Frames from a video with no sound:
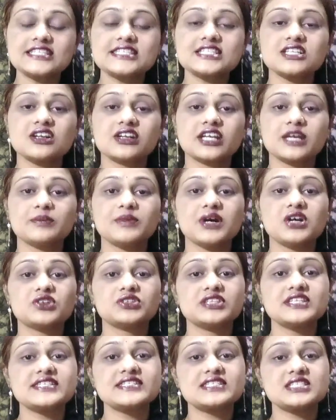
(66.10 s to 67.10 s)
talk about
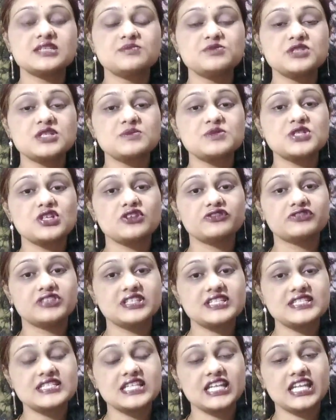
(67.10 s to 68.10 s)
the symptoms of
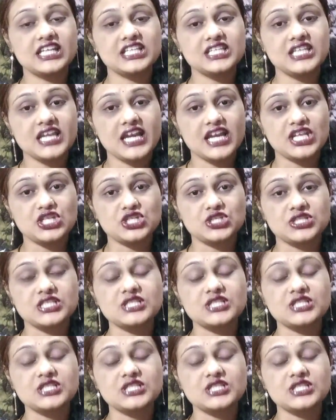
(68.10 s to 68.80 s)
this ADHD.